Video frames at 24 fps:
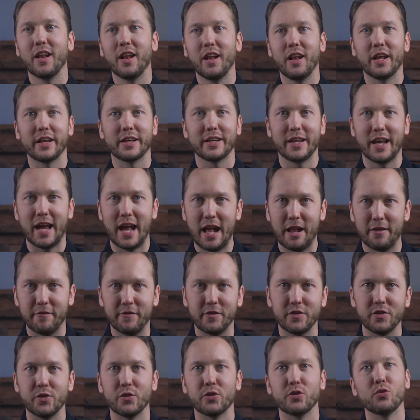Like a half a
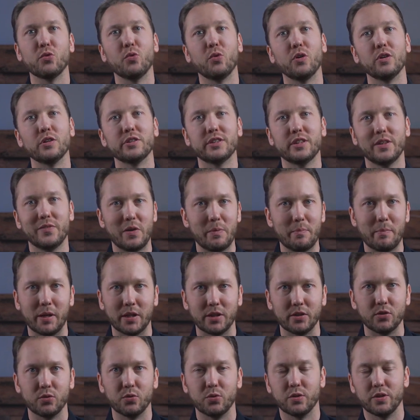year tour, 7
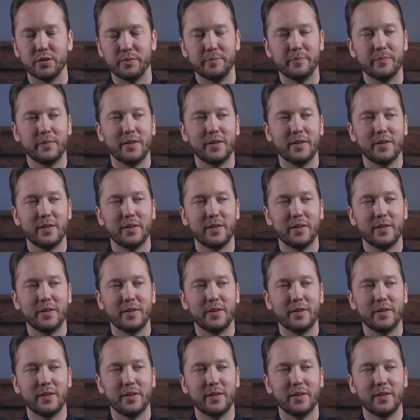month tour.